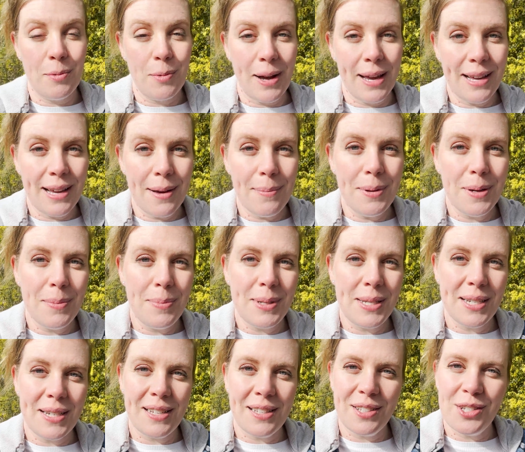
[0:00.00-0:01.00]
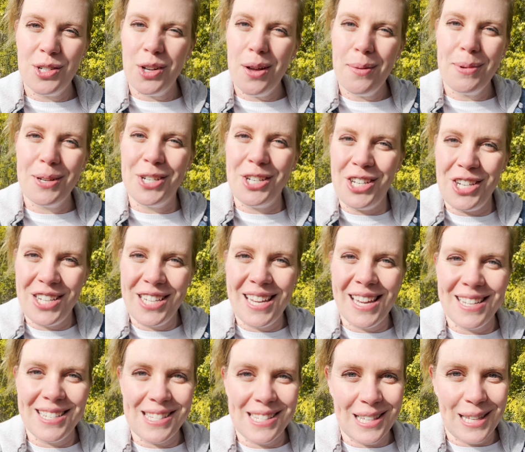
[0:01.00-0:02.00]
wake up at a particular time because you
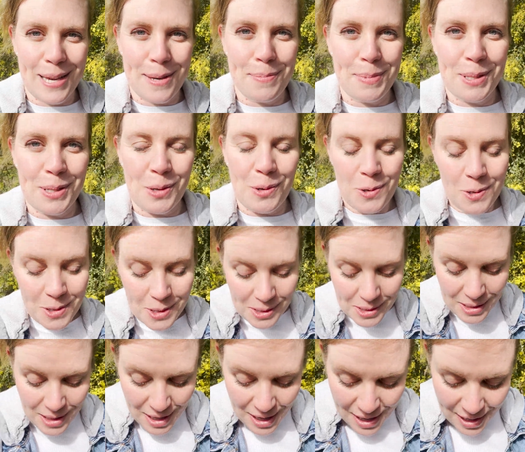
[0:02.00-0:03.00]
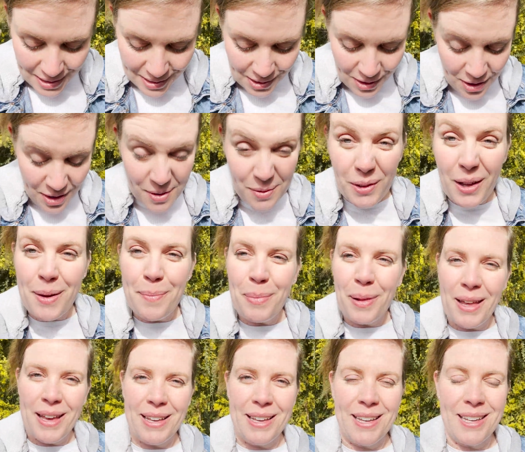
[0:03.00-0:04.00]
get sleep scores. It's kind of like
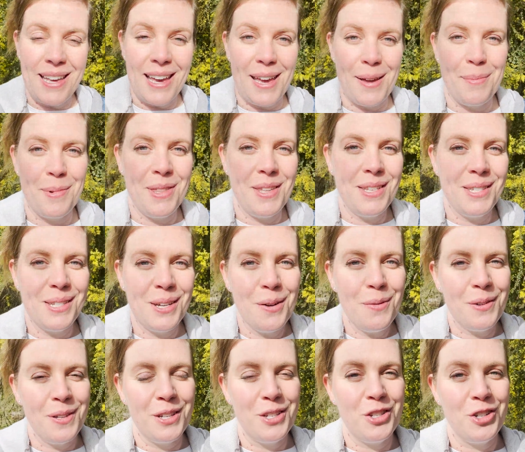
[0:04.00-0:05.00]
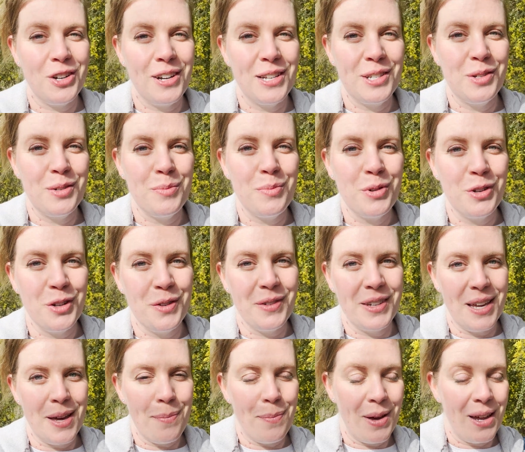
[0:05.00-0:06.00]
playing a game with yourself and you're trying to improve
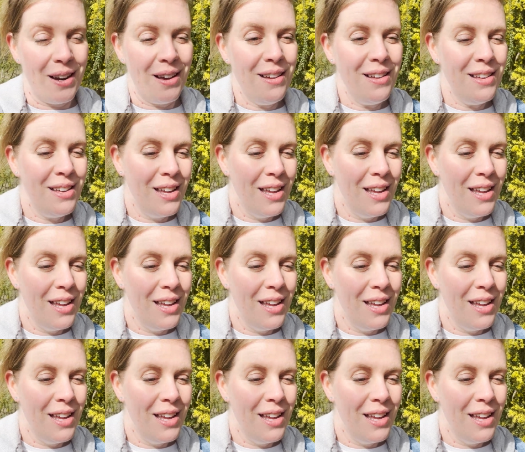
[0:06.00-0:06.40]
and get better.